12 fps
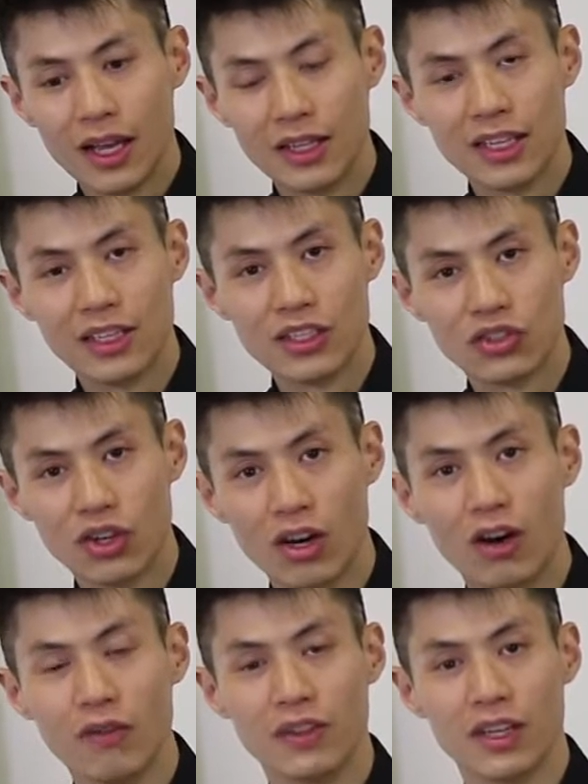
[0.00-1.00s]
and then
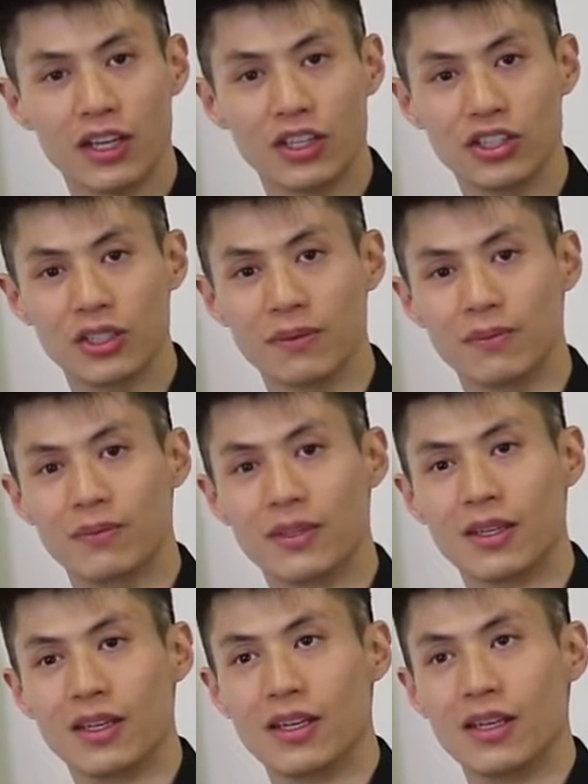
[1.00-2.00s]
dissolve the energy.
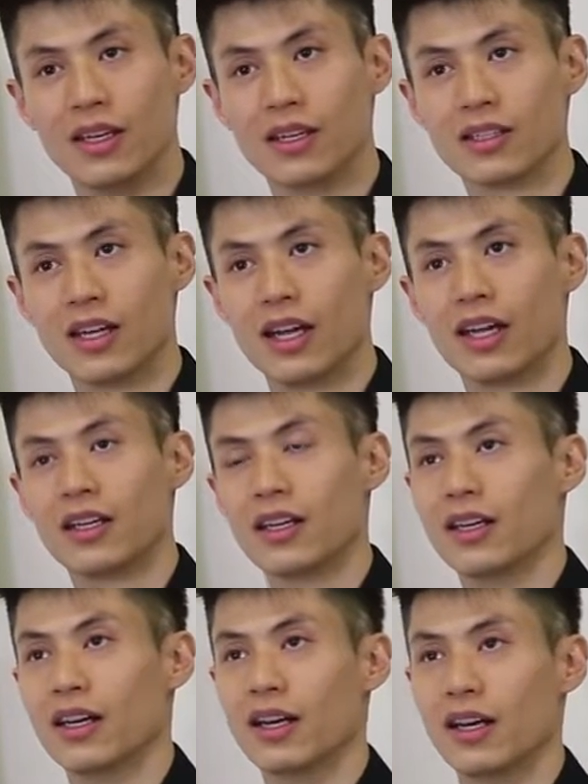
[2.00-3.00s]
It's like